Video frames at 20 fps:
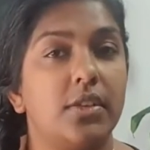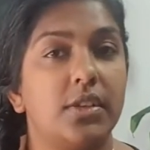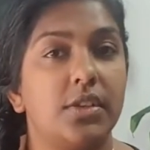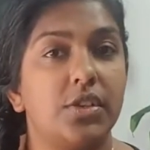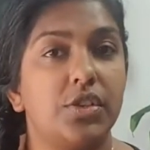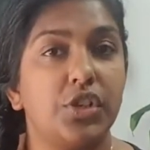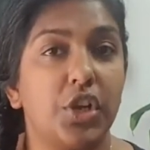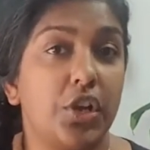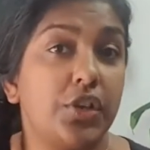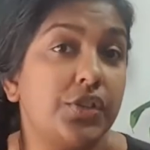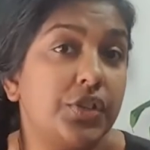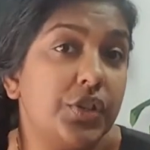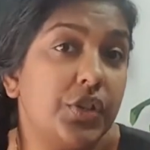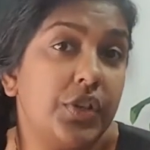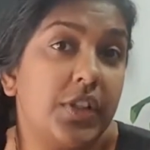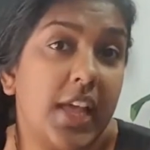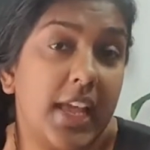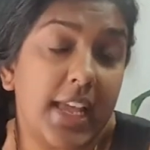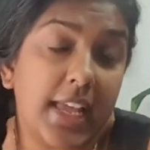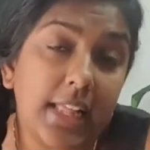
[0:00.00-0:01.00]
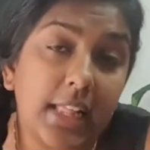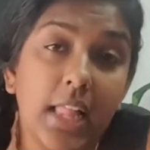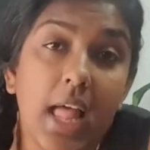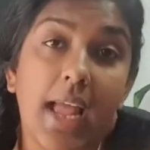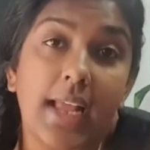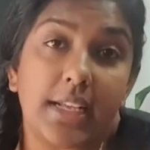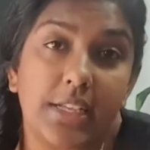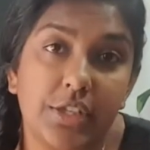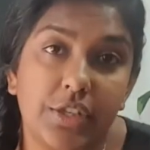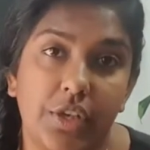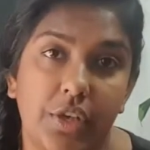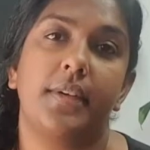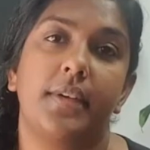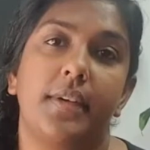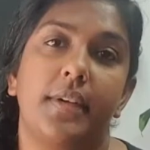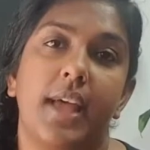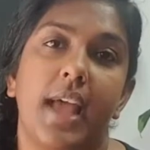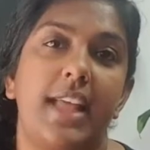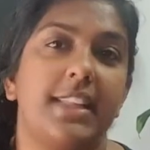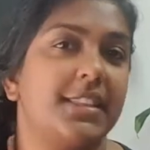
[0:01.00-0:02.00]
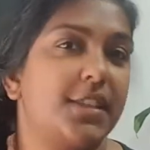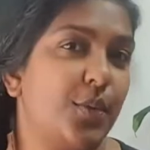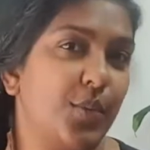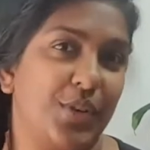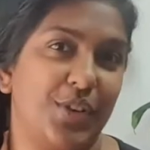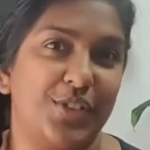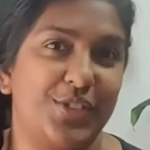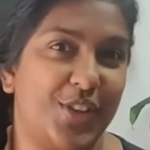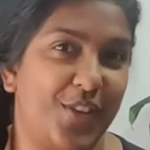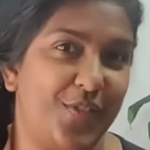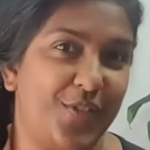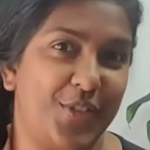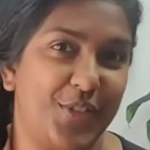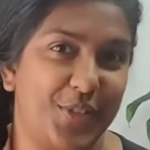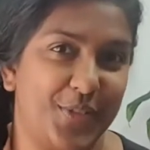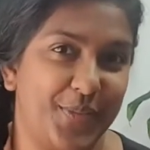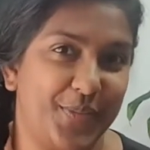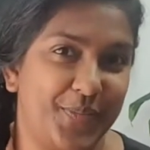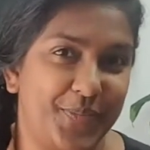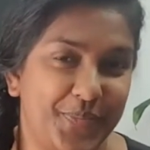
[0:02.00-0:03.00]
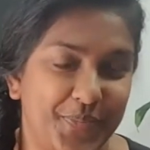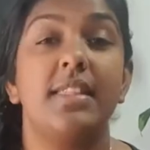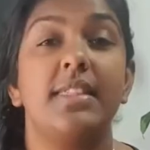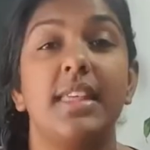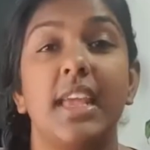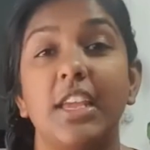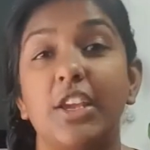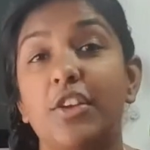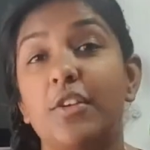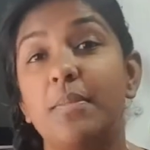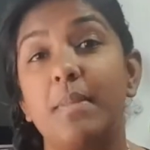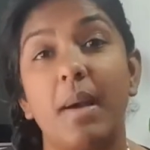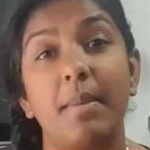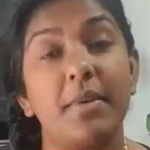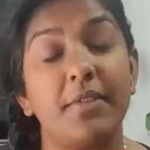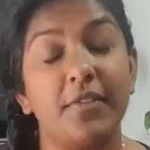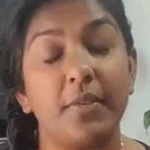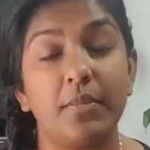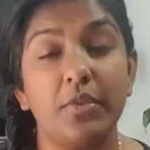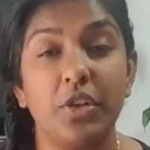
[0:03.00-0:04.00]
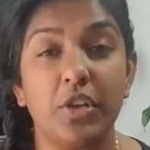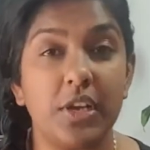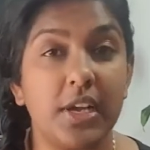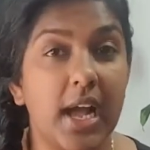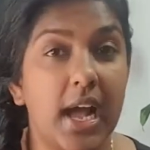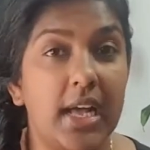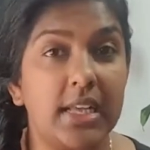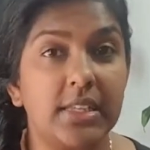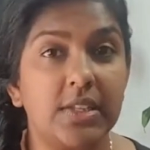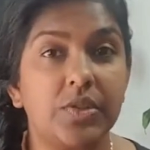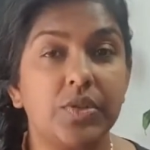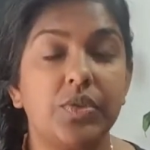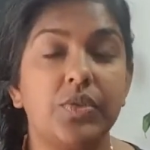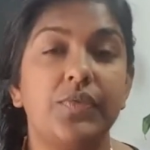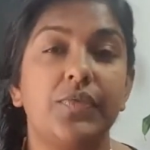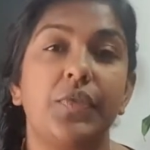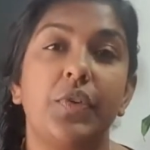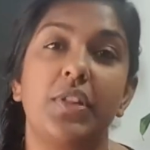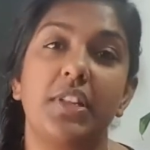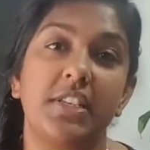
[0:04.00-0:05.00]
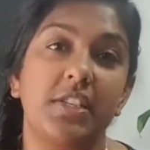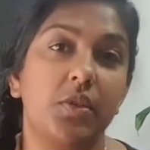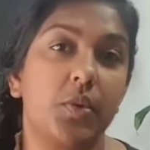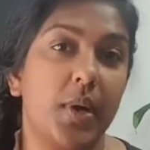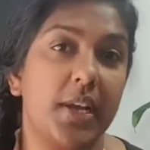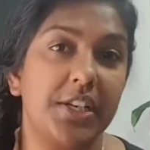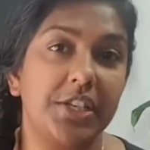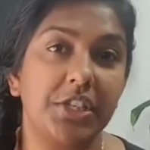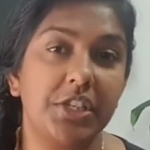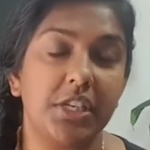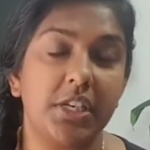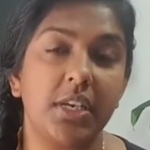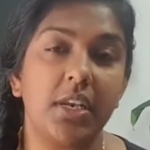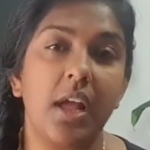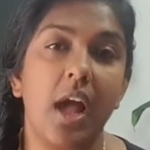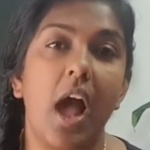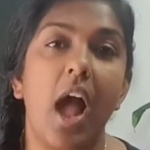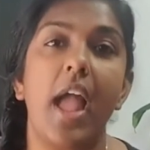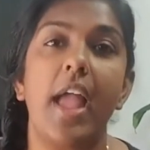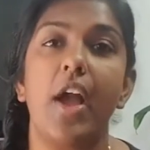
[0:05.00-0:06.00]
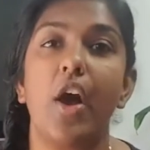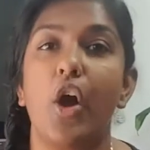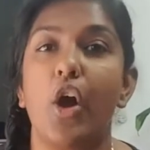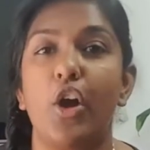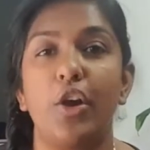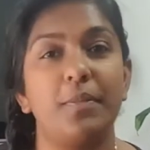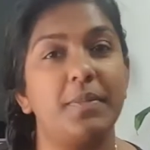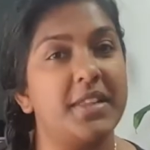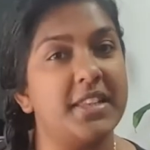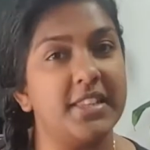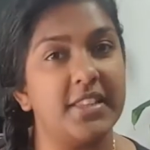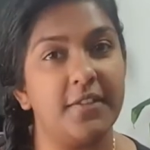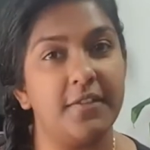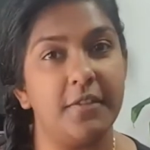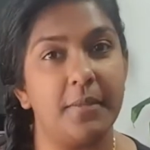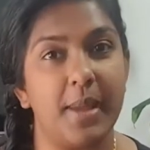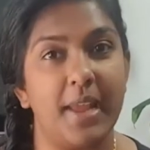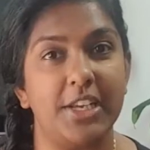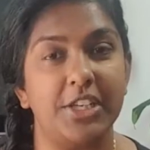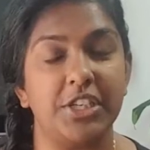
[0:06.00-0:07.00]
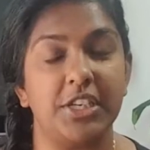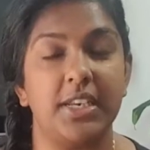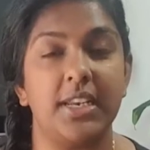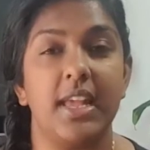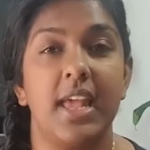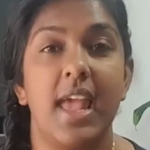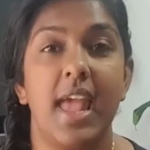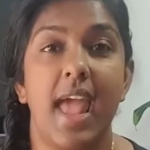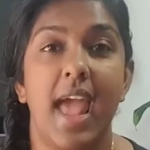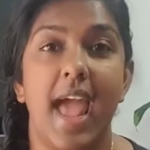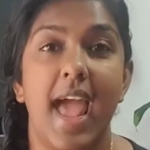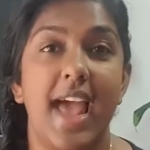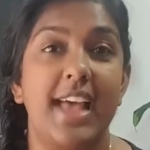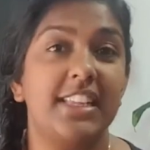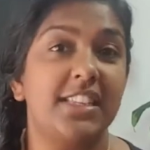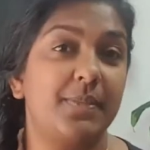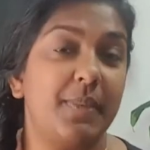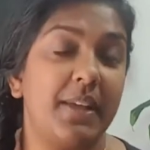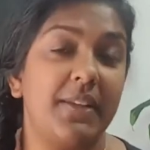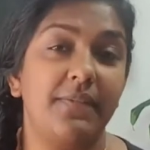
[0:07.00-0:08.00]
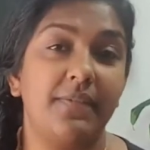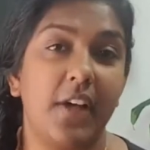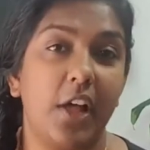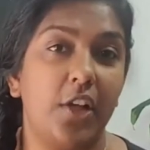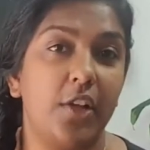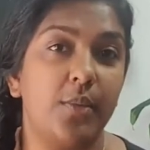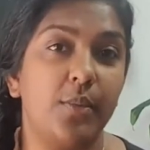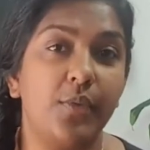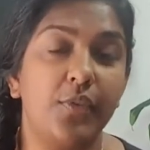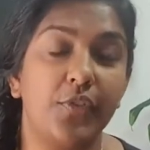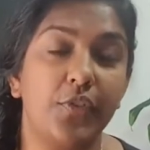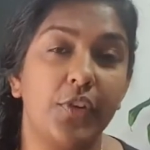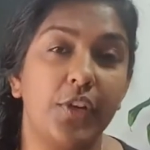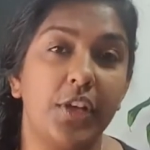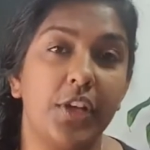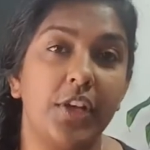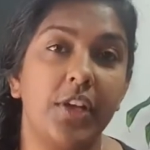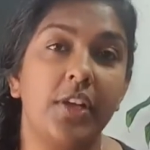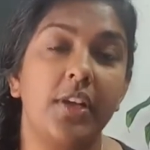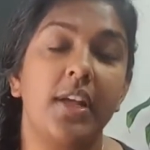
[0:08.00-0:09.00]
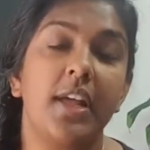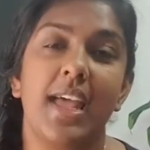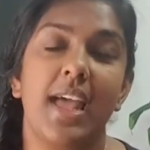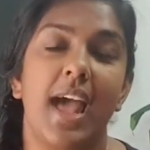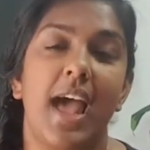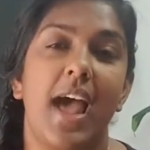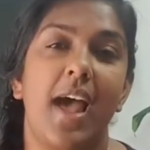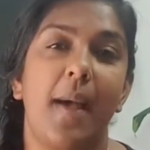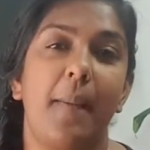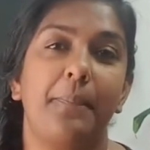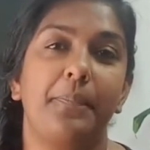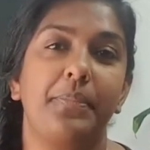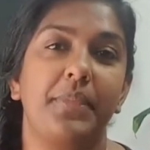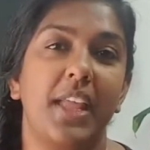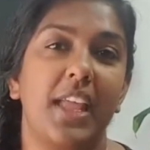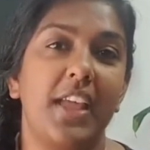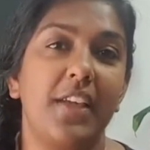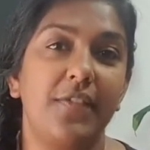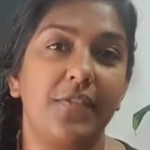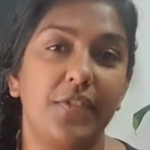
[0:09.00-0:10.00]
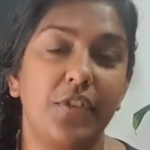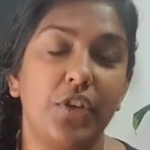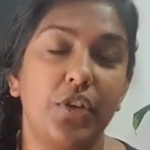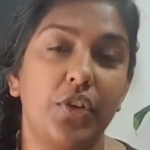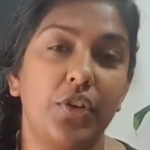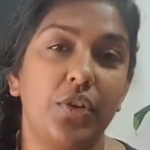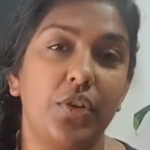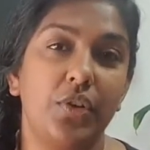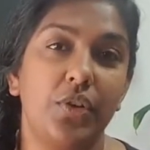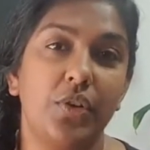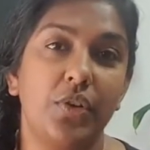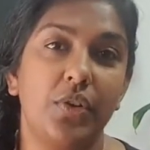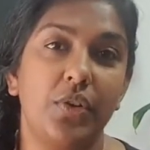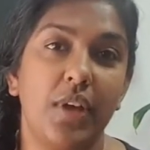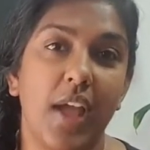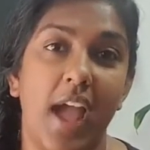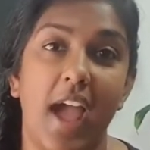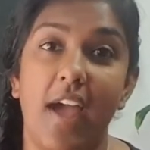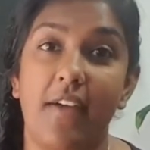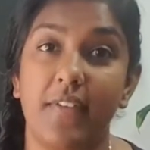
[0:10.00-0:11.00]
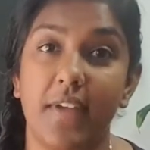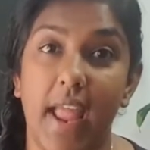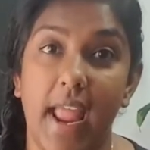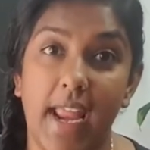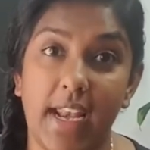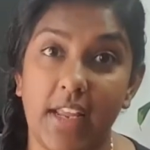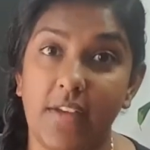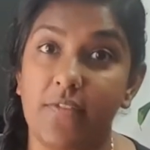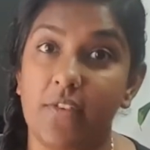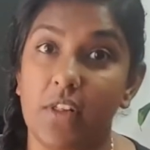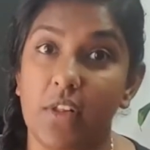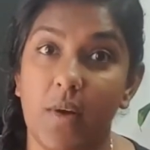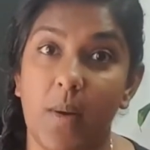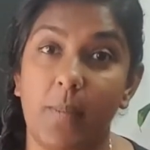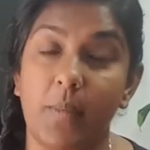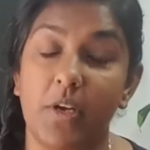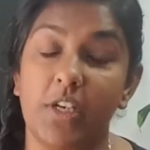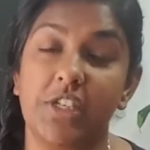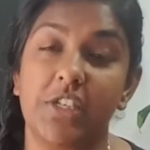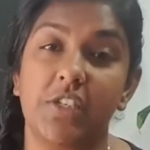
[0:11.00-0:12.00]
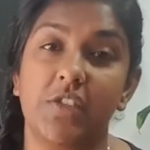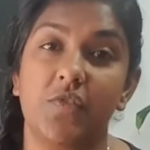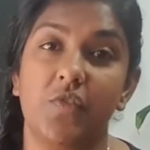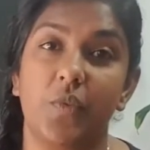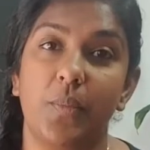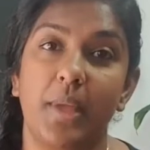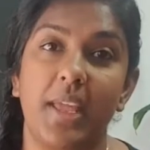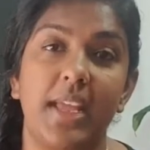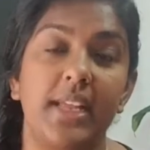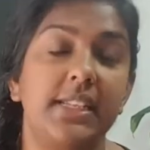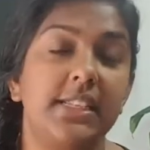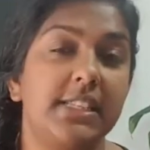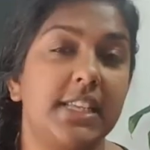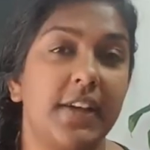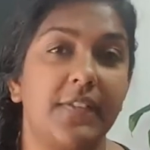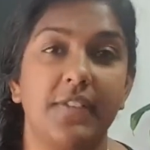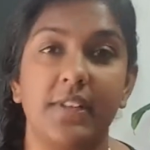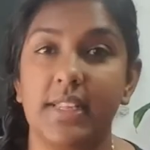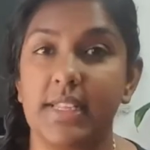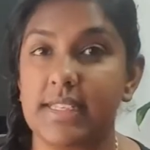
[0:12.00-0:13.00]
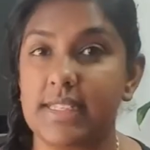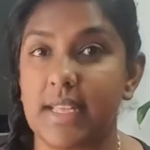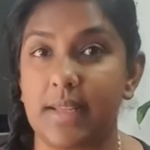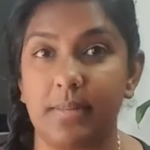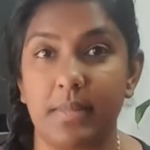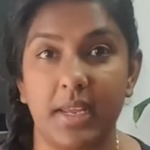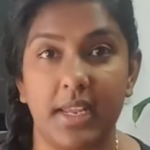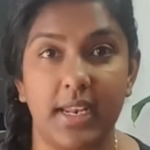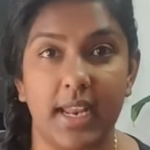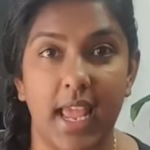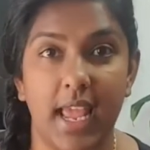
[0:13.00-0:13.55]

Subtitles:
shows you that he likes you? And so on and so forth. Thank you, Mumma from Newcastle, for this question. I hope this information has been valuable for you. If you have any follow-up questions for me, definitely send me an